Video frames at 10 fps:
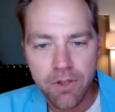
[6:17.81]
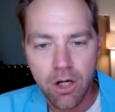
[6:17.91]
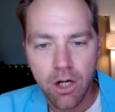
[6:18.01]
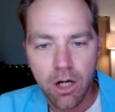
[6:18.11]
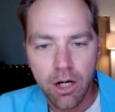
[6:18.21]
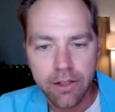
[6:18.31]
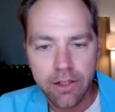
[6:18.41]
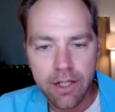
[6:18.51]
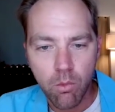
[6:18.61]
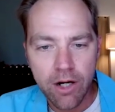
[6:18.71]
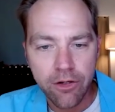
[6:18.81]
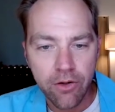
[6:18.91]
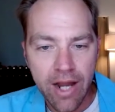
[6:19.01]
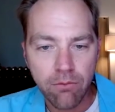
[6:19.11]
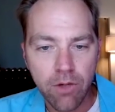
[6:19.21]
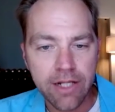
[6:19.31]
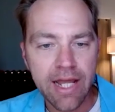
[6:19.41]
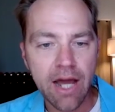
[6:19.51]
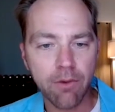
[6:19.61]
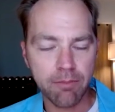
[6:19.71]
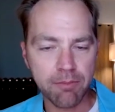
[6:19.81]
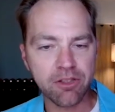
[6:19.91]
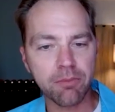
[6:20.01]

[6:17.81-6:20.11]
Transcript: on where you're at right now and maybe